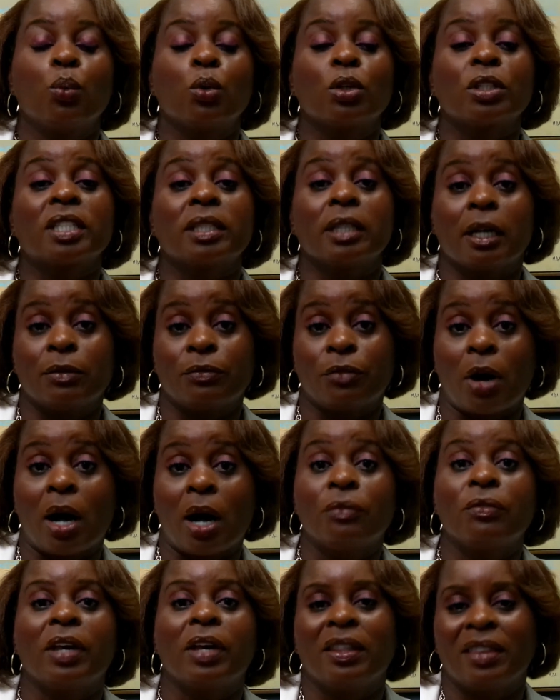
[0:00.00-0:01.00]
will slough
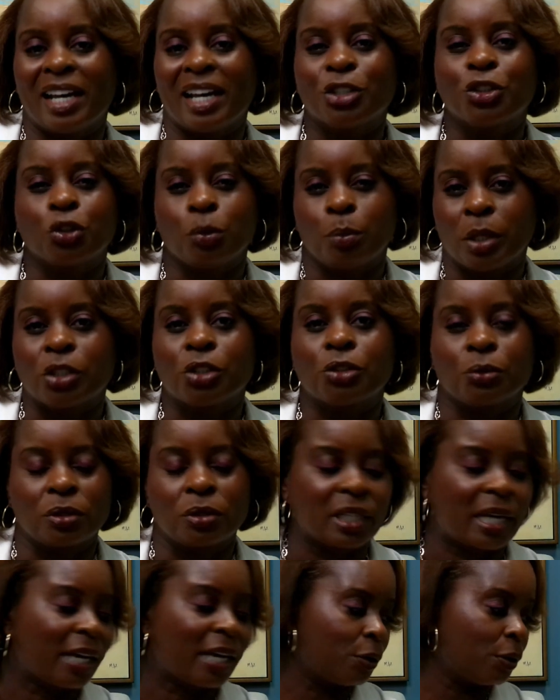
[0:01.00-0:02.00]
off in that true menstrual
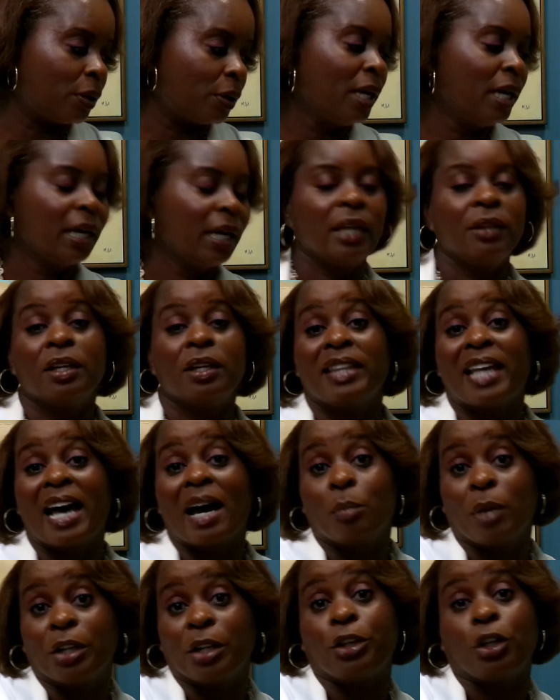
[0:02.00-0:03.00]
cycle. And then
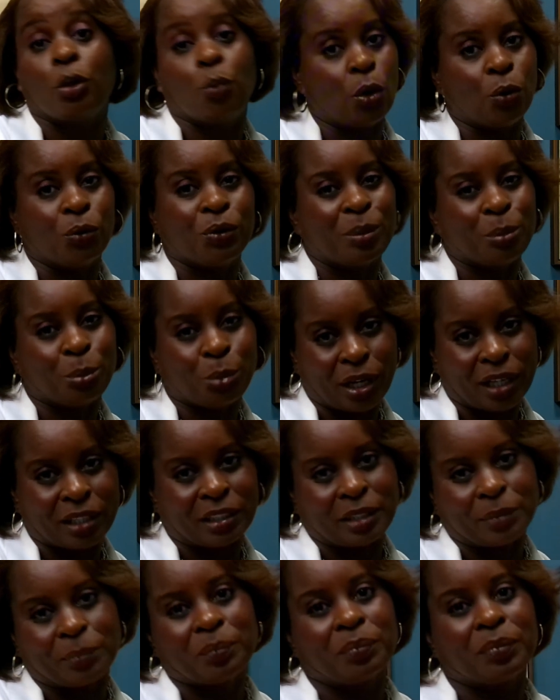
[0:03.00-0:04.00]
that month you won't get
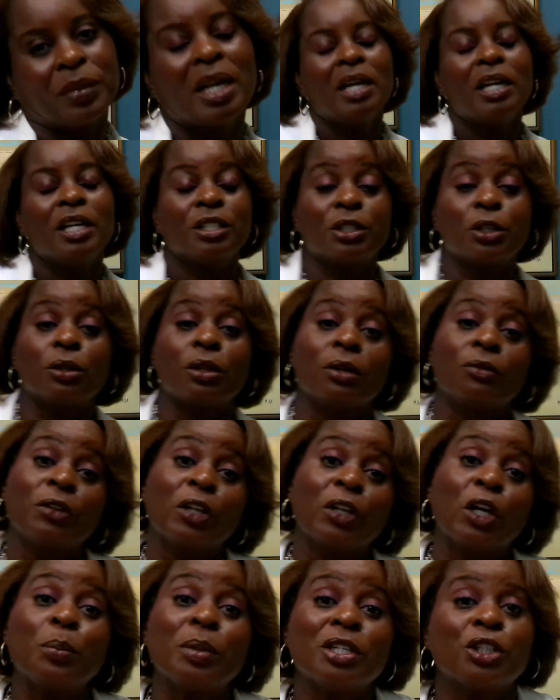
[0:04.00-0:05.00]
pregnant. So the
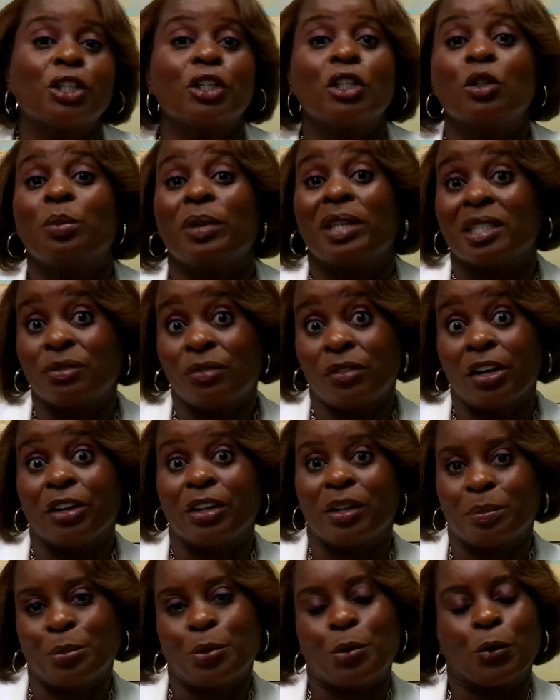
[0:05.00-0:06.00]
fallopian tube is
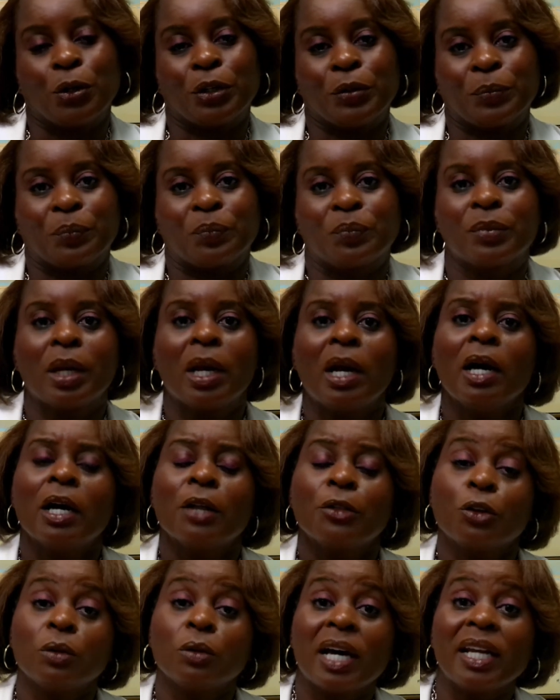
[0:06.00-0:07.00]
very important.
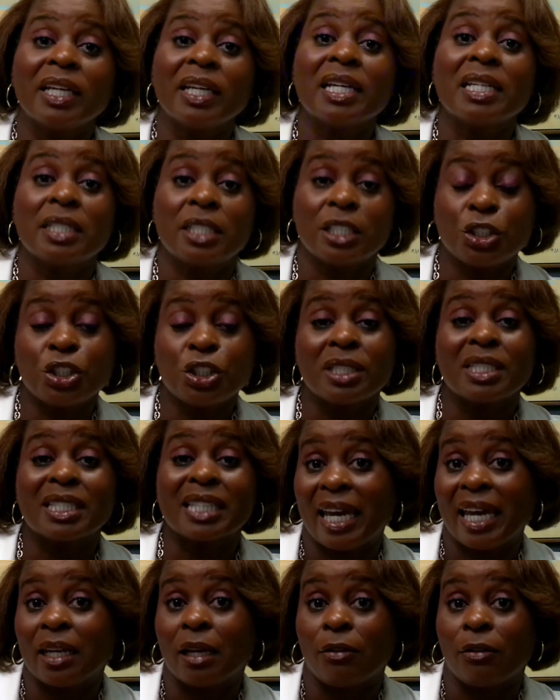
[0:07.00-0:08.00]
There are a lot of conditions
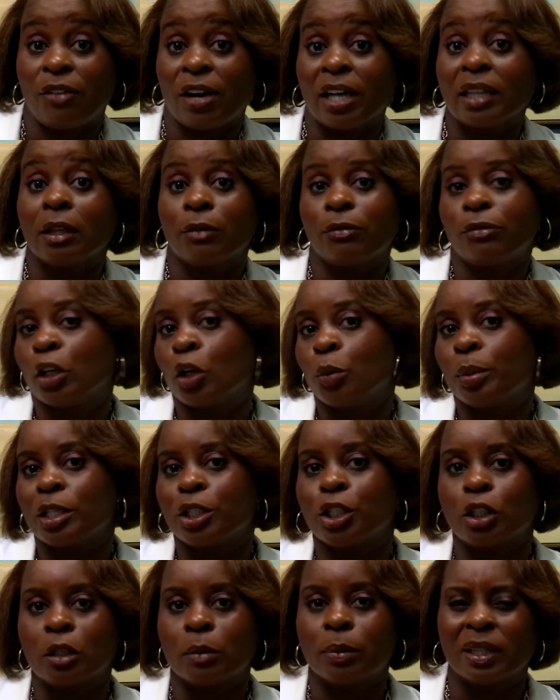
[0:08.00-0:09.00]
can affect the fallopian
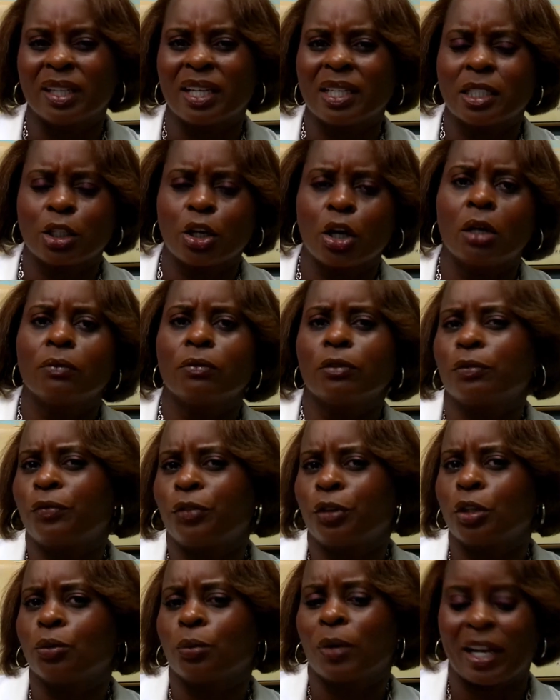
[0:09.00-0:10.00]
tube, and let's go over a
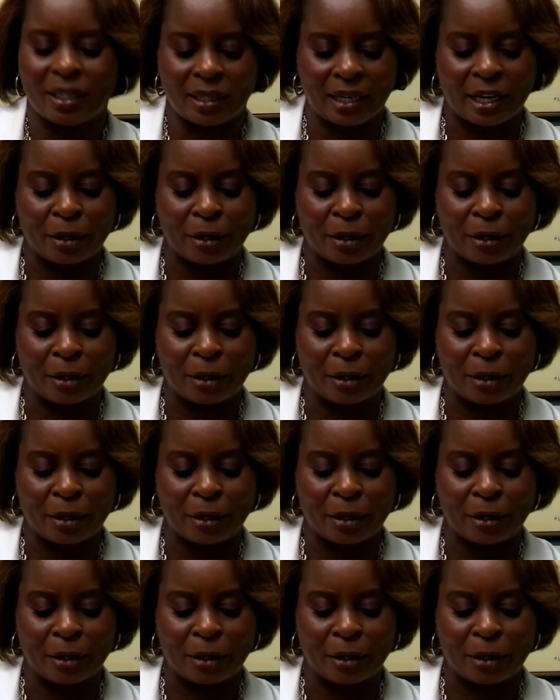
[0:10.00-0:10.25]
few right